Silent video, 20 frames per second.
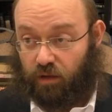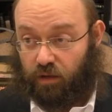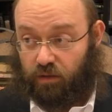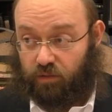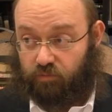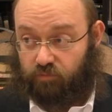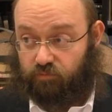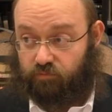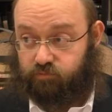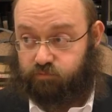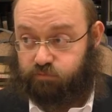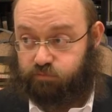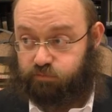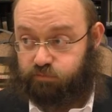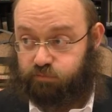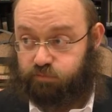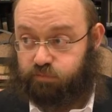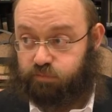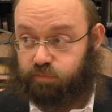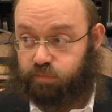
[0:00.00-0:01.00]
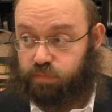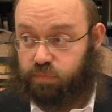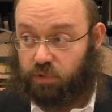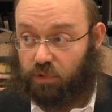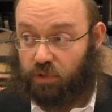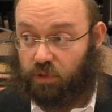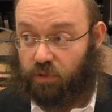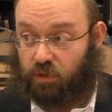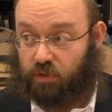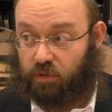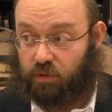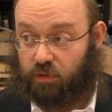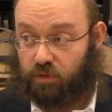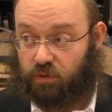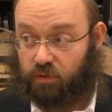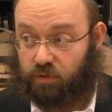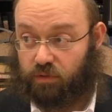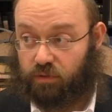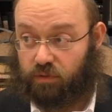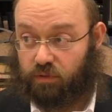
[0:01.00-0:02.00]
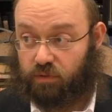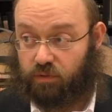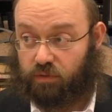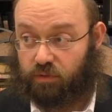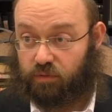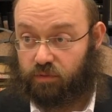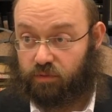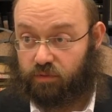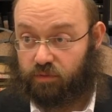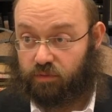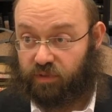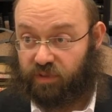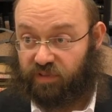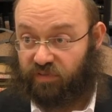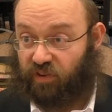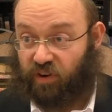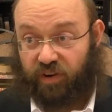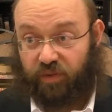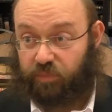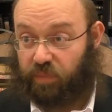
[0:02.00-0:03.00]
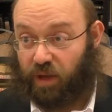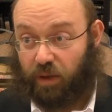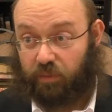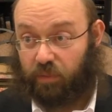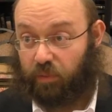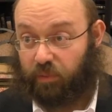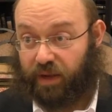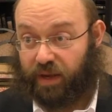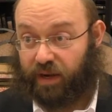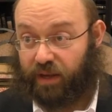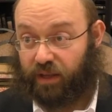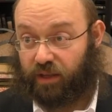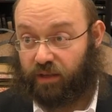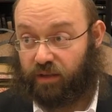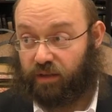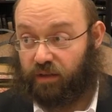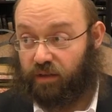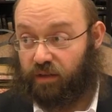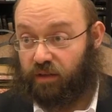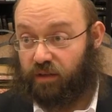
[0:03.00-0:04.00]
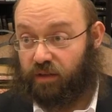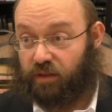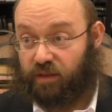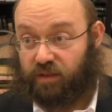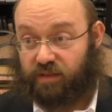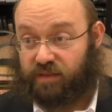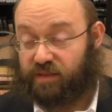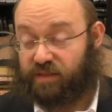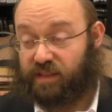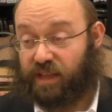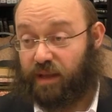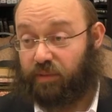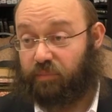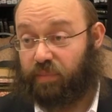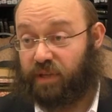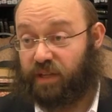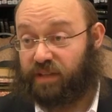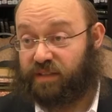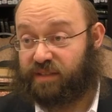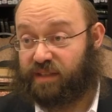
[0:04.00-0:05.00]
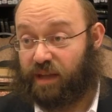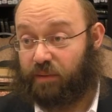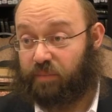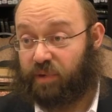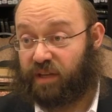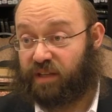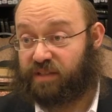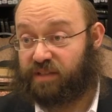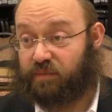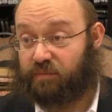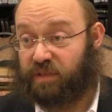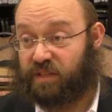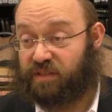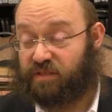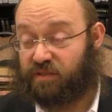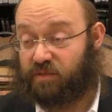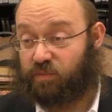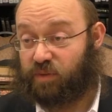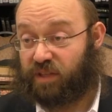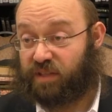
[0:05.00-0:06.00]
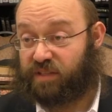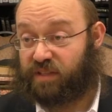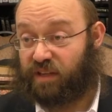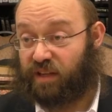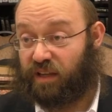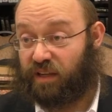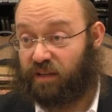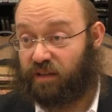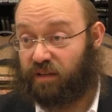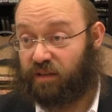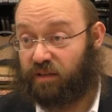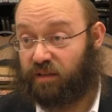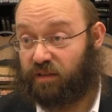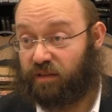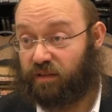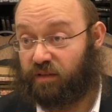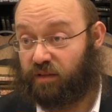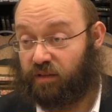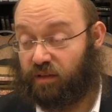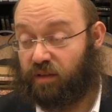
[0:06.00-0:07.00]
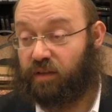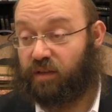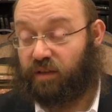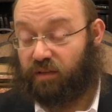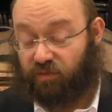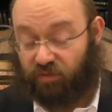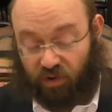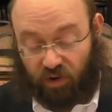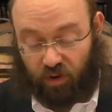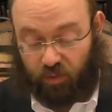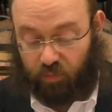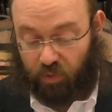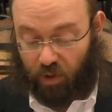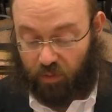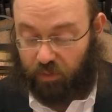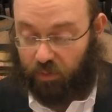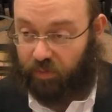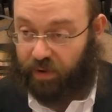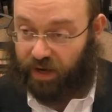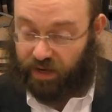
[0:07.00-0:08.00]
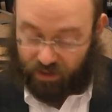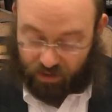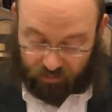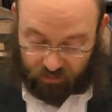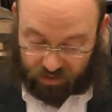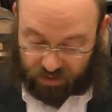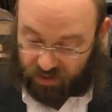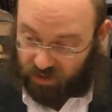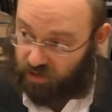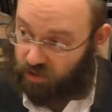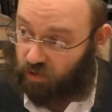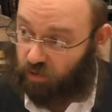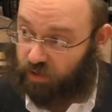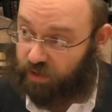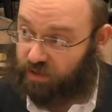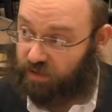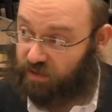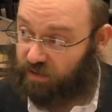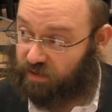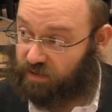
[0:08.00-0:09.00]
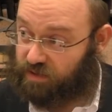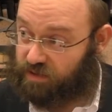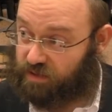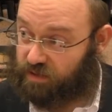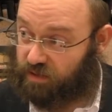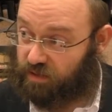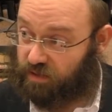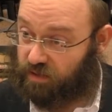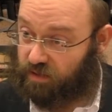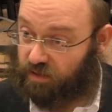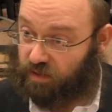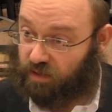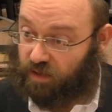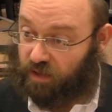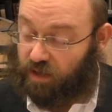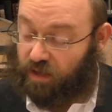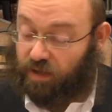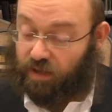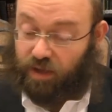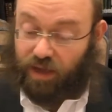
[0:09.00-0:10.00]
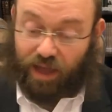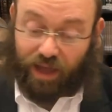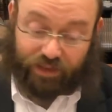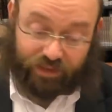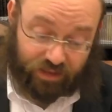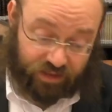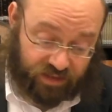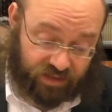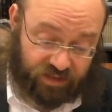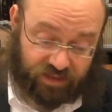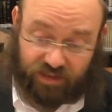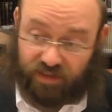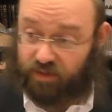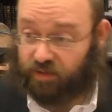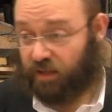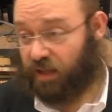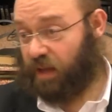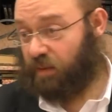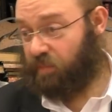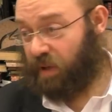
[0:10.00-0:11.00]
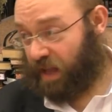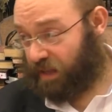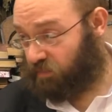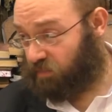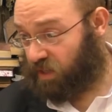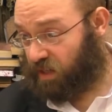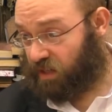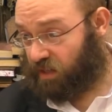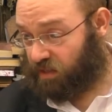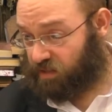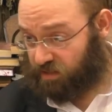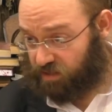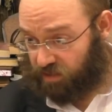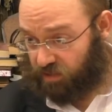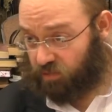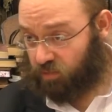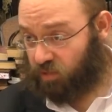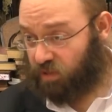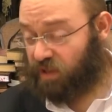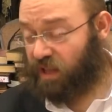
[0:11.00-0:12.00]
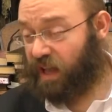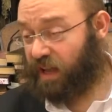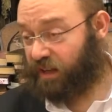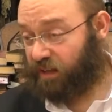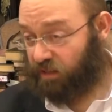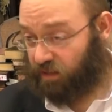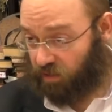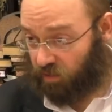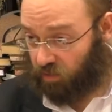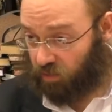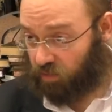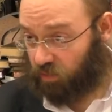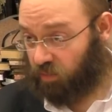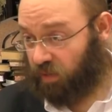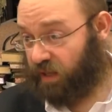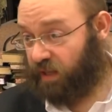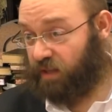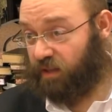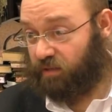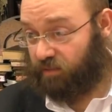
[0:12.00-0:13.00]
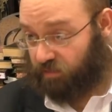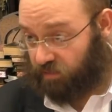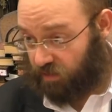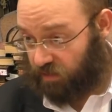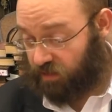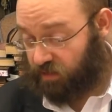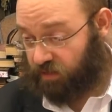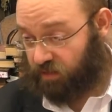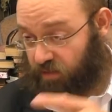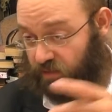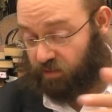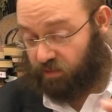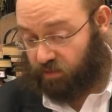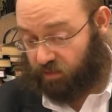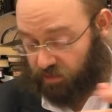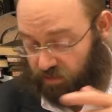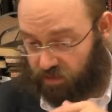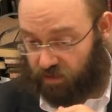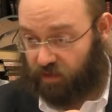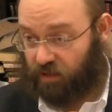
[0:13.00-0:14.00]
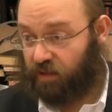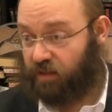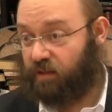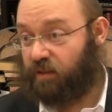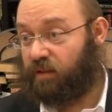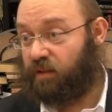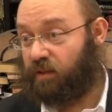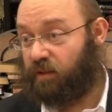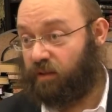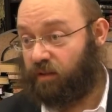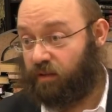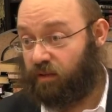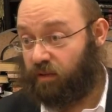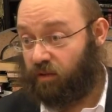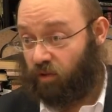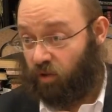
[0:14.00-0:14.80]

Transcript: Yeah, but the moitzi could, could cover everybody. It's it's not. It's not very not, problematic. Not it's not. It's not bechas mitzvah. It's Very problematic, and we're going to go into this. And this is Chabad meaning is the do attack the old way that uh, the, uh, that the, the